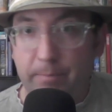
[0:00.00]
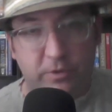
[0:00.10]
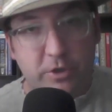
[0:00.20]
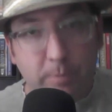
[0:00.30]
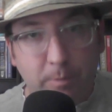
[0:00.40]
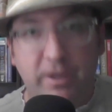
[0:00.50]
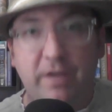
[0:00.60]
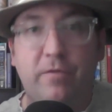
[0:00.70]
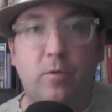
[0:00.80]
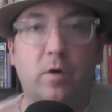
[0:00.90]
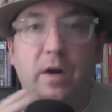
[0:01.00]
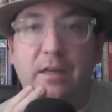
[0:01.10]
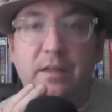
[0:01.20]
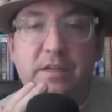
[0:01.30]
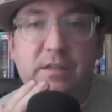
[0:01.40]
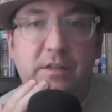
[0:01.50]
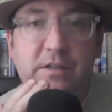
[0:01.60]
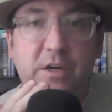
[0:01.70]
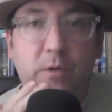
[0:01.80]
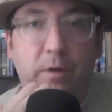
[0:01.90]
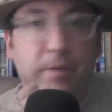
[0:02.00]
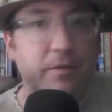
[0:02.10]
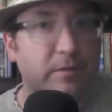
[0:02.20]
presumably, for at least the sequel.